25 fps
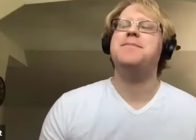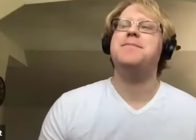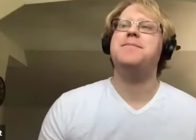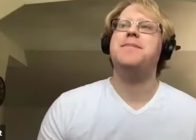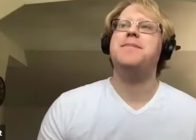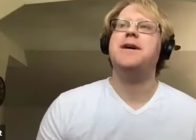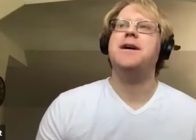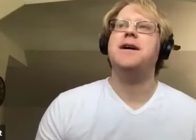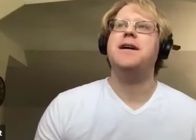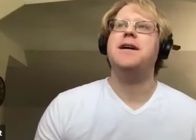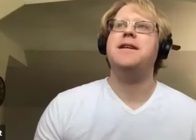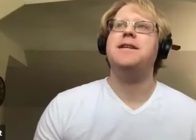
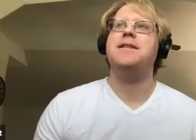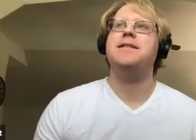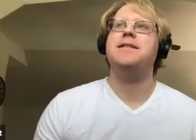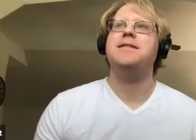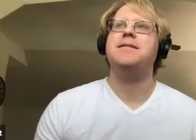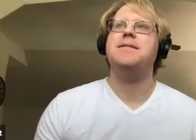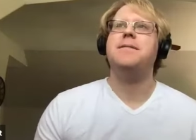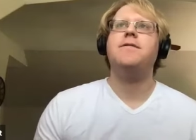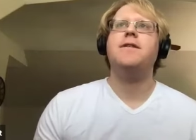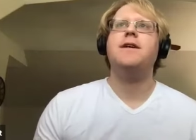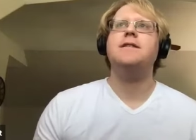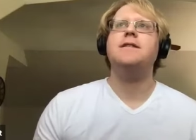but
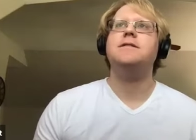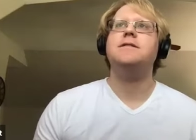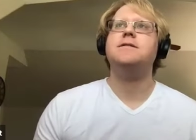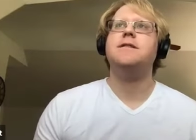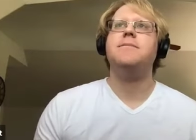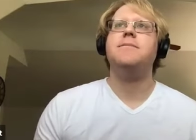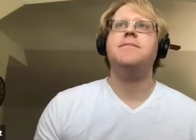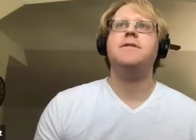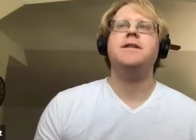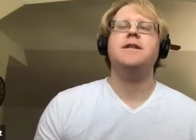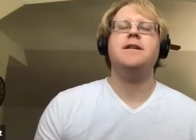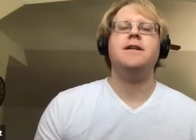find
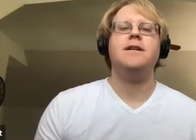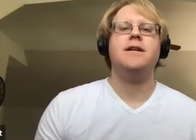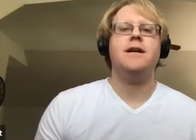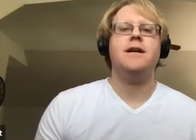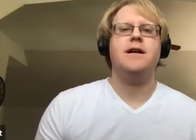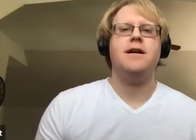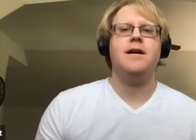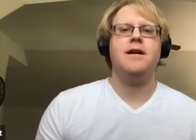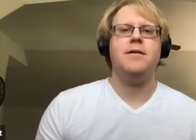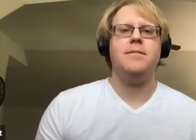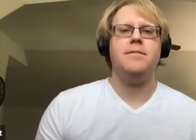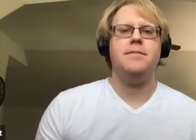something
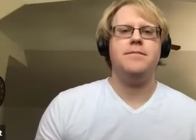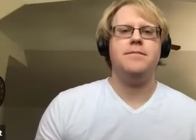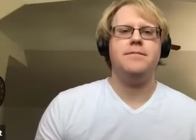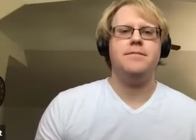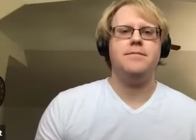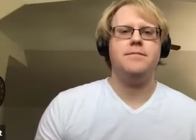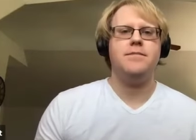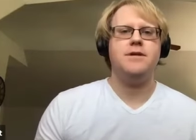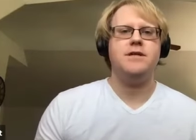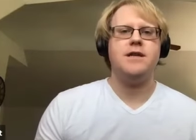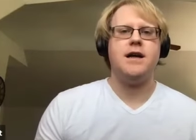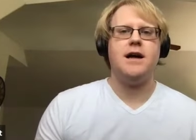um,
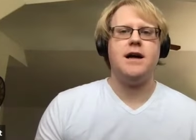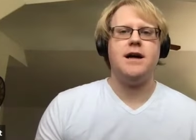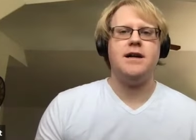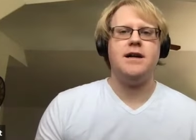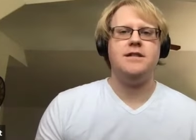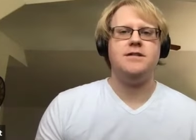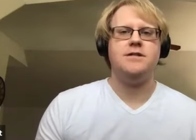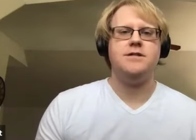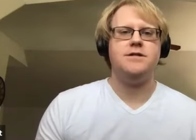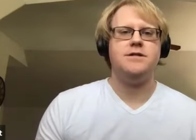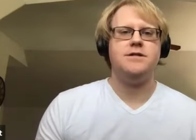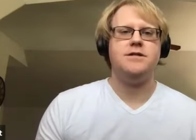
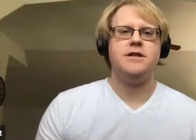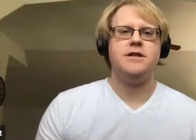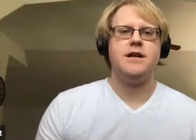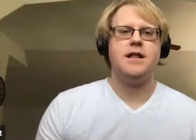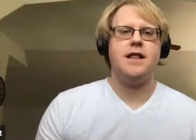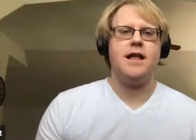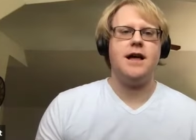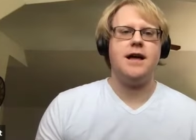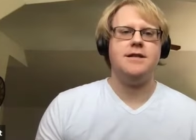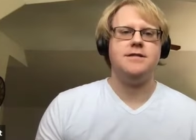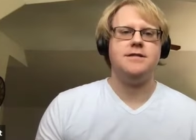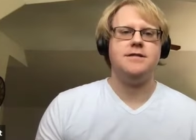besides just the
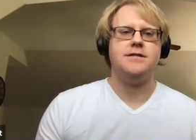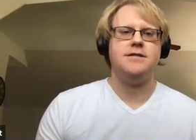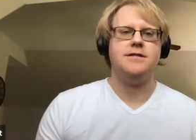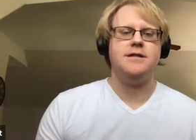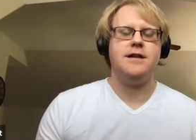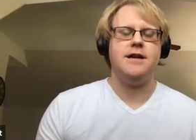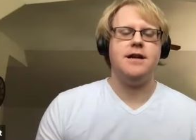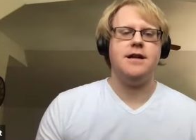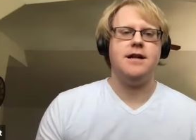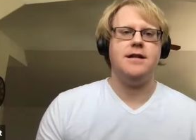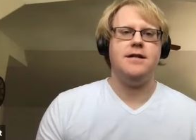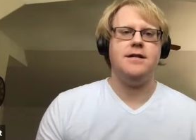
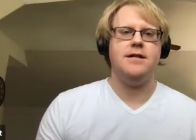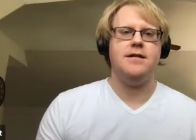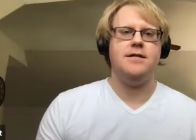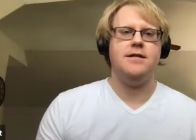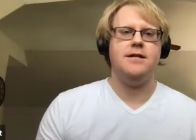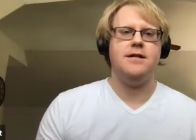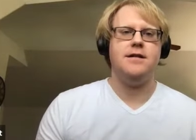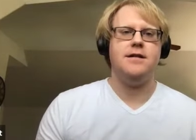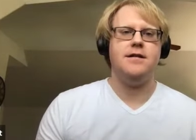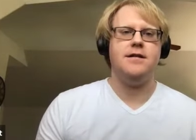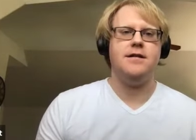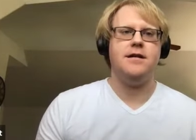classes and
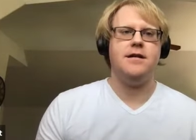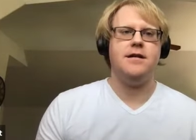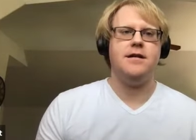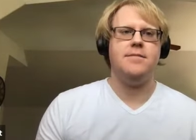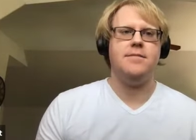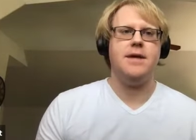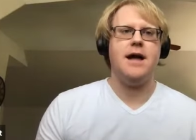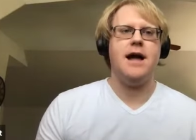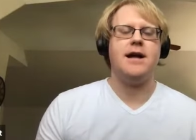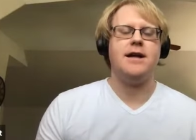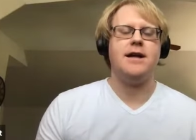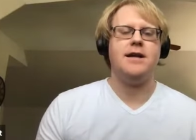the
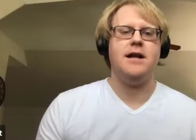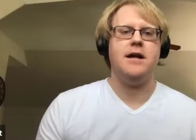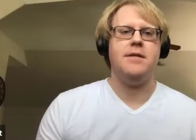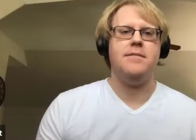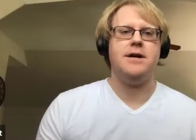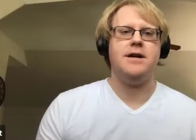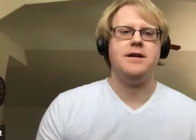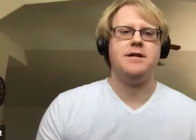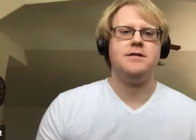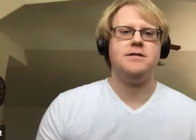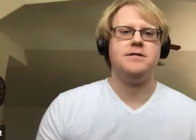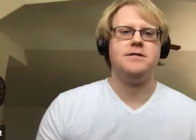um,
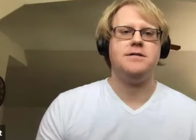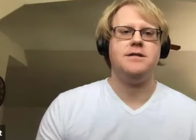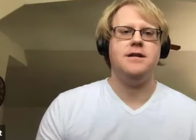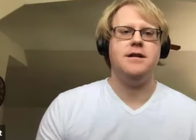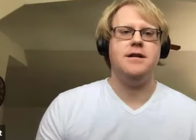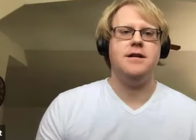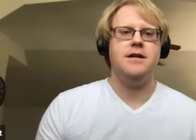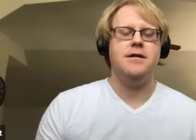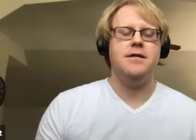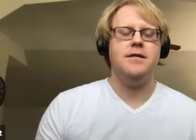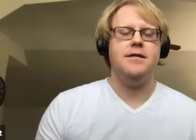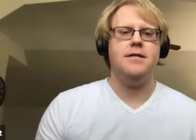academics
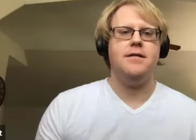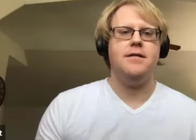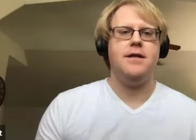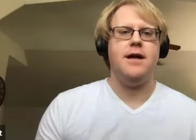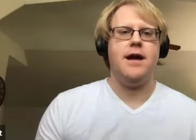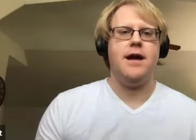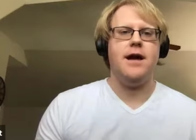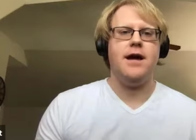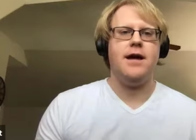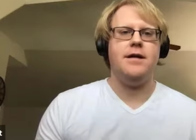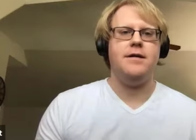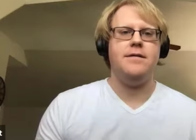
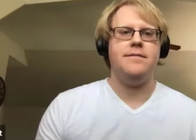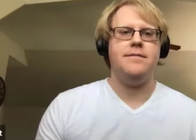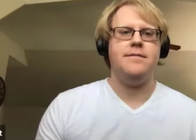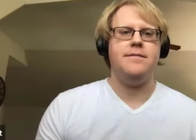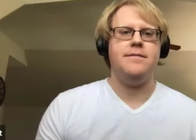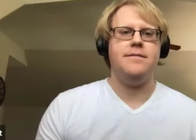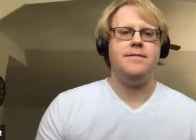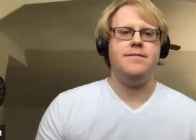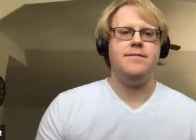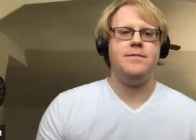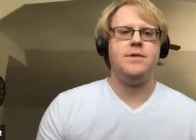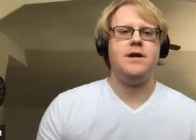that
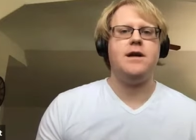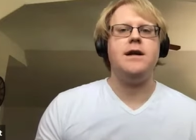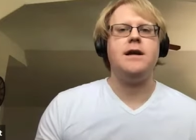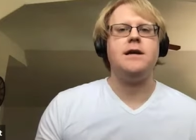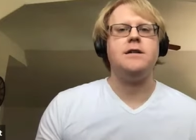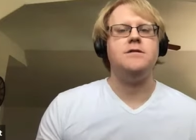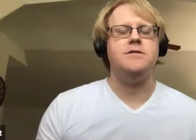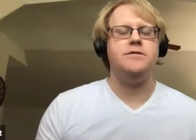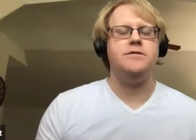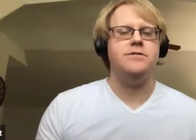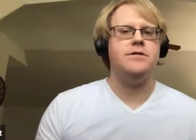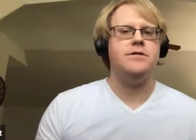
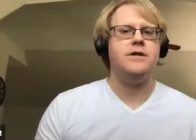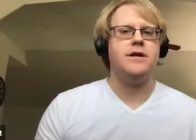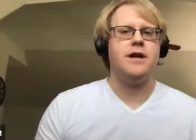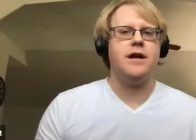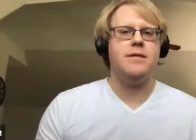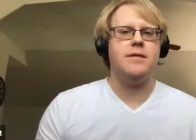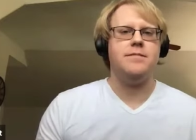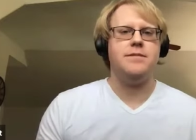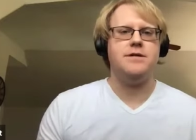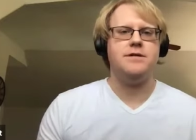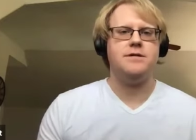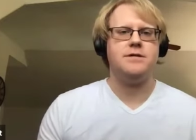connects you to the
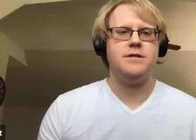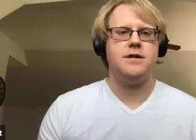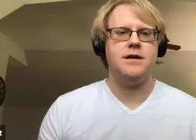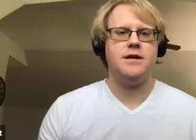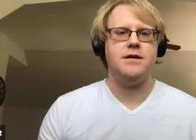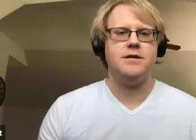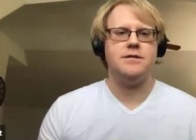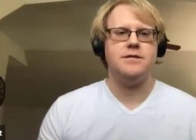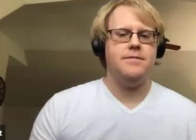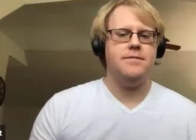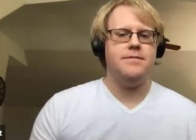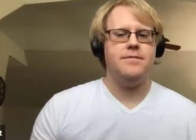campus
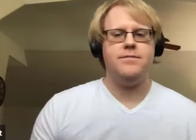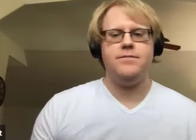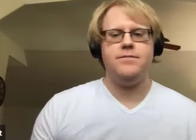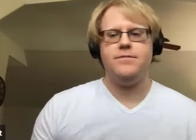because